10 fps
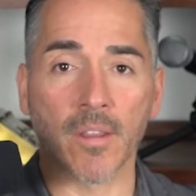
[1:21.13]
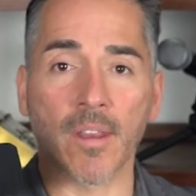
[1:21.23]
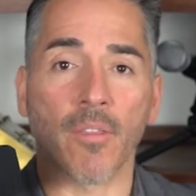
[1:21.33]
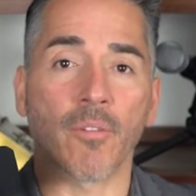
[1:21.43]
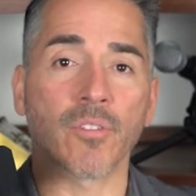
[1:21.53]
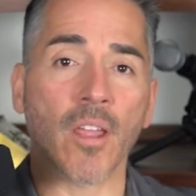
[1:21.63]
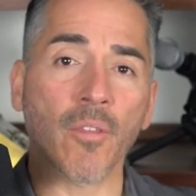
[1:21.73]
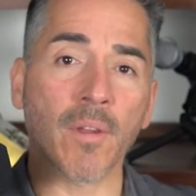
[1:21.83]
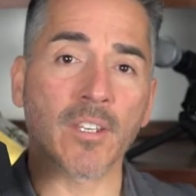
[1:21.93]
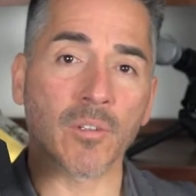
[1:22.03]
Now there's
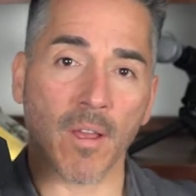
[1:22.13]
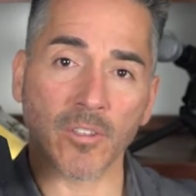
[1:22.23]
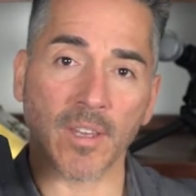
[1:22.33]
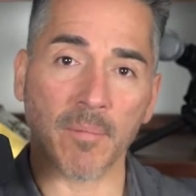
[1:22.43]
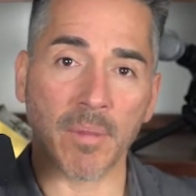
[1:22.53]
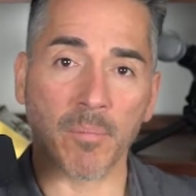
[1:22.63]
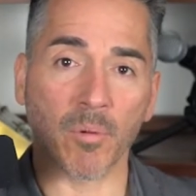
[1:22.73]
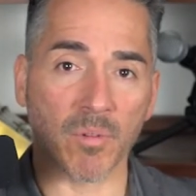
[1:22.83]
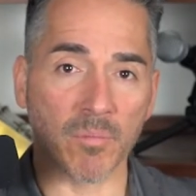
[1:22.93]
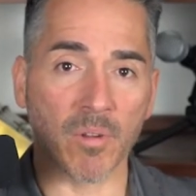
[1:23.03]
other ways to also get people
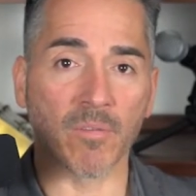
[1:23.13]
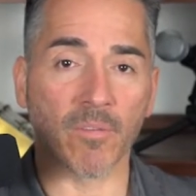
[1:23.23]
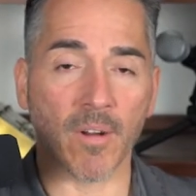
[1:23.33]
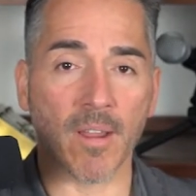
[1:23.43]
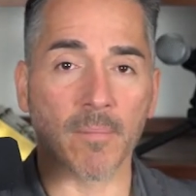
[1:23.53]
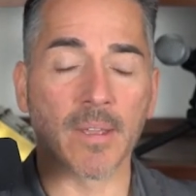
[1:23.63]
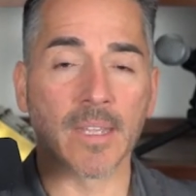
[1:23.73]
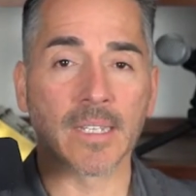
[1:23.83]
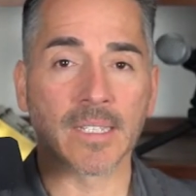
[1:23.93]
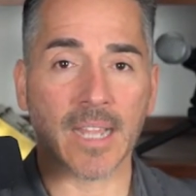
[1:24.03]
removed from
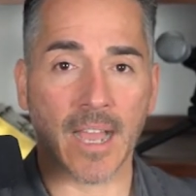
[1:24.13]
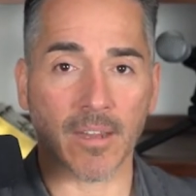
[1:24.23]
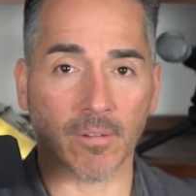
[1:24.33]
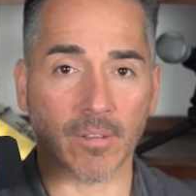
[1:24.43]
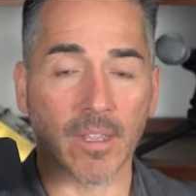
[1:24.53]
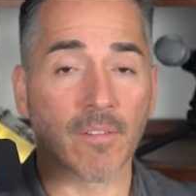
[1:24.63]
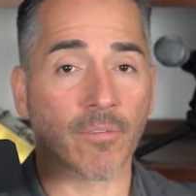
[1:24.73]
title.